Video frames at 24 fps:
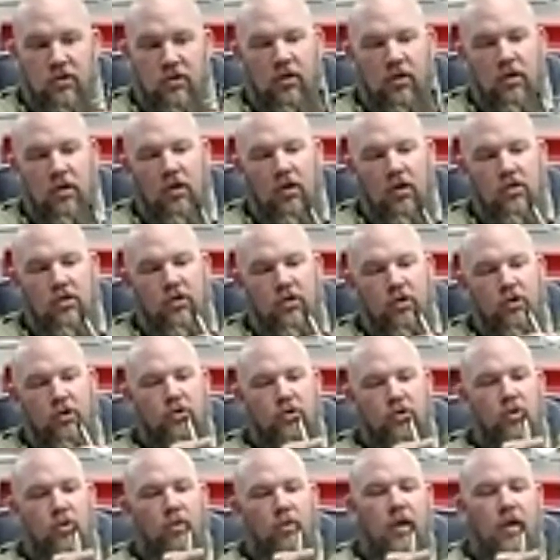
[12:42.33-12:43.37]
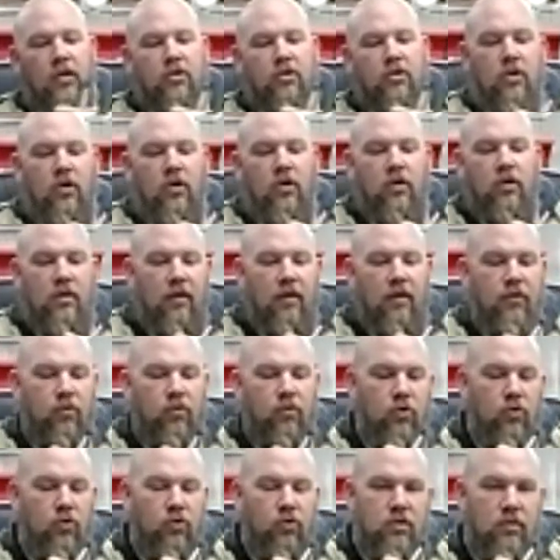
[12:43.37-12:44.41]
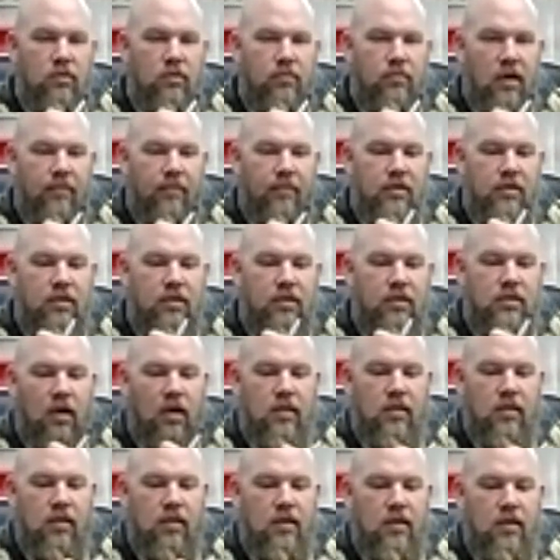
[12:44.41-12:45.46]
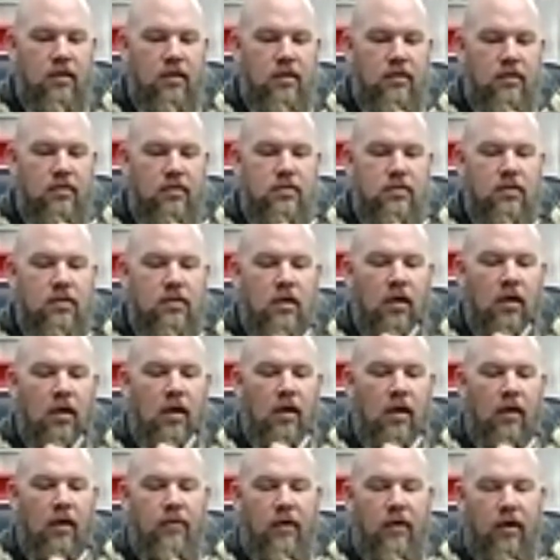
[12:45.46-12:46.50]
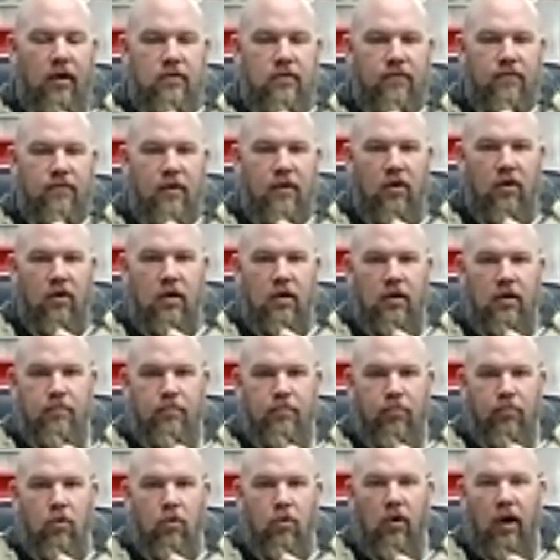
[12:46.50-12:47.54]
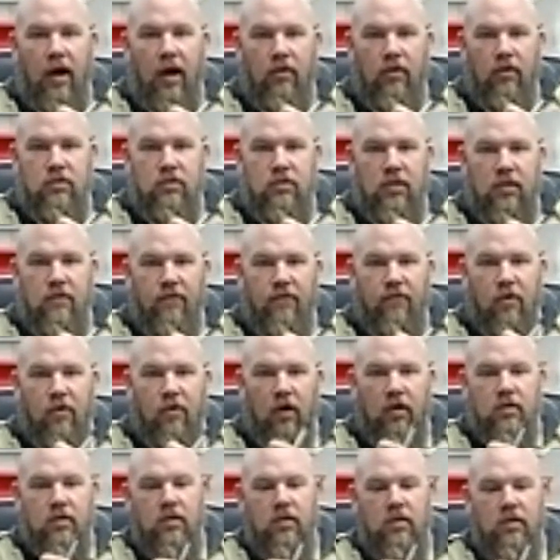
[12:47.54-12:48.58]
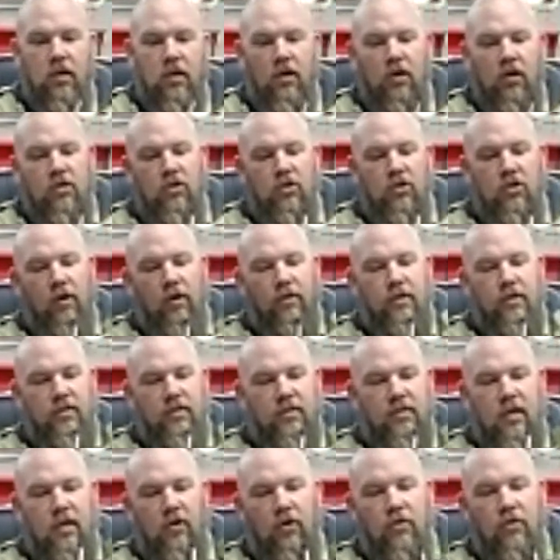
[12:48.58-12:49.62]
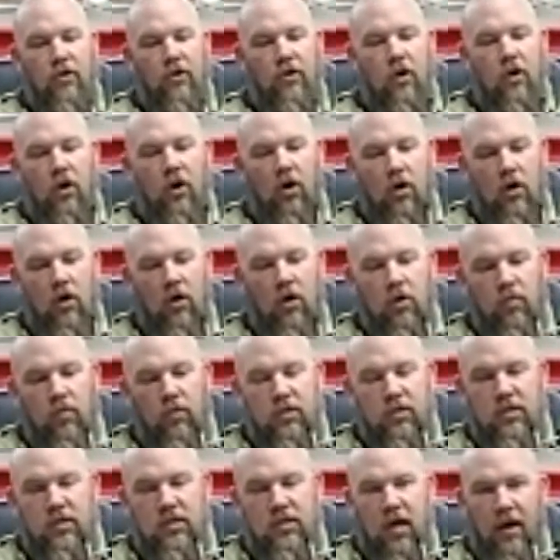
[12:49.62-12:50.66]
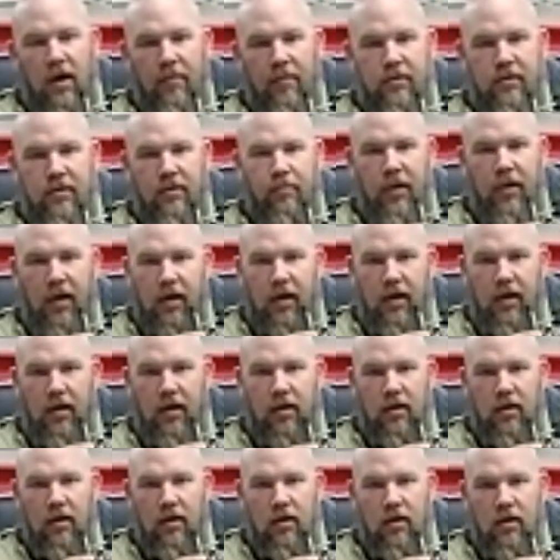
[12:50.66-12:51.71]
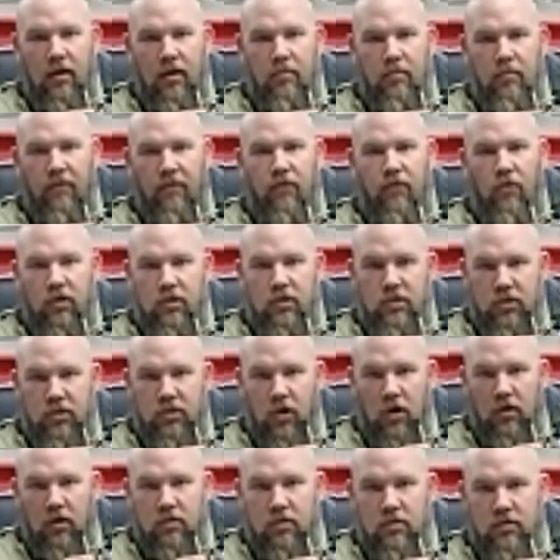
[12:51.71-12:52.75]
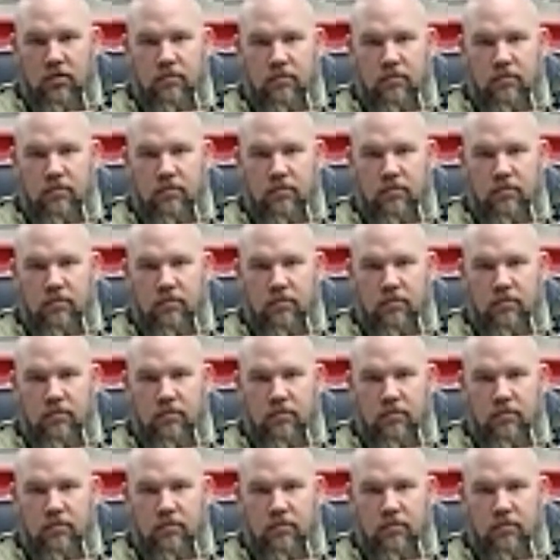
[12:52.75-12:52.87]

So you just want to make sure that if you do some type of design like this, that it's very pronounced in the front to where the center of the car would stop at the peg before it starts.